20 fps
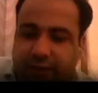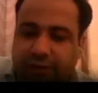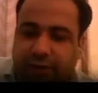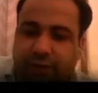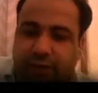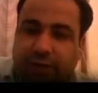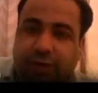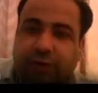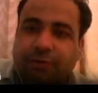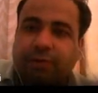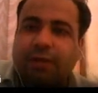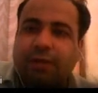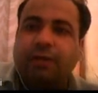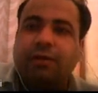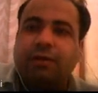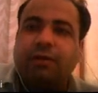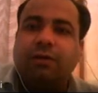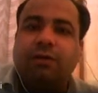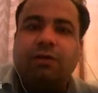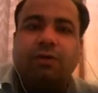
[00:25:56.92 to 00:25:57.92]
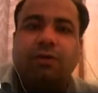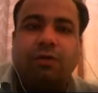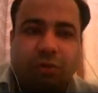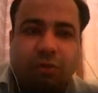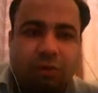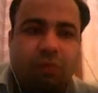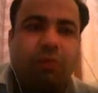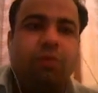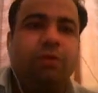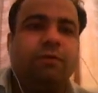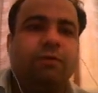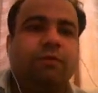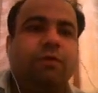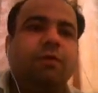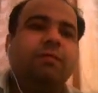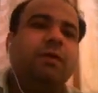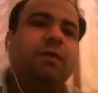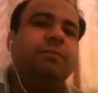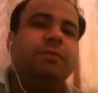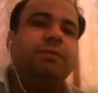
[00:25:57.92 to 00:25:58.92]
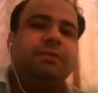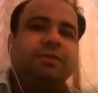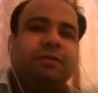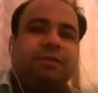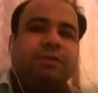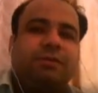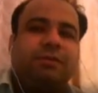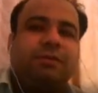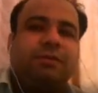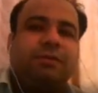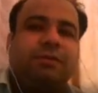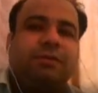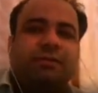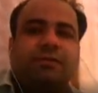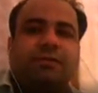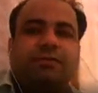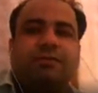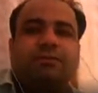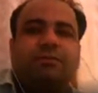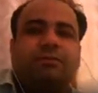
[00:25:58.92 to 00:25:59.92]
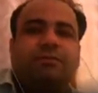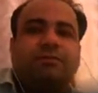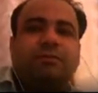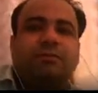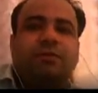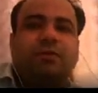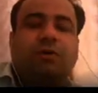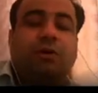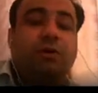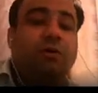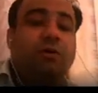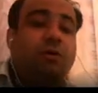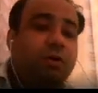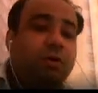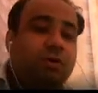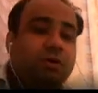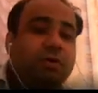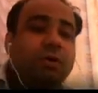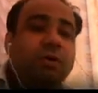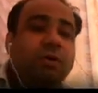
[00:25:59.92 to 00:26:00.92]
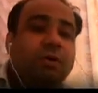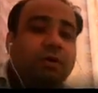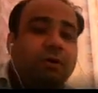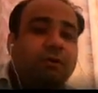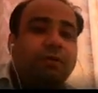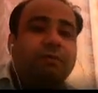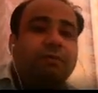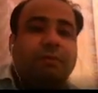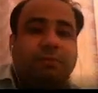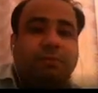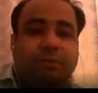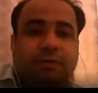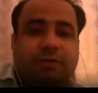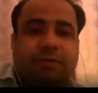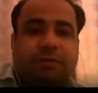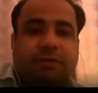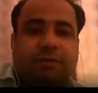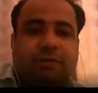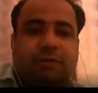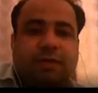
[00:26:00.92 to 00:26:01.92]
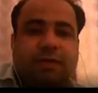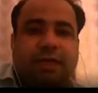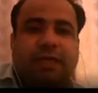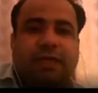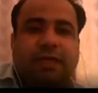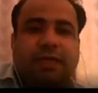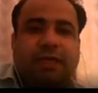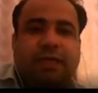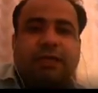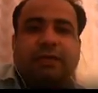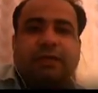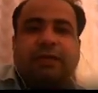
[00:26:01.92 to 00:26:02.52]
during cold forming process or hot forming process, like in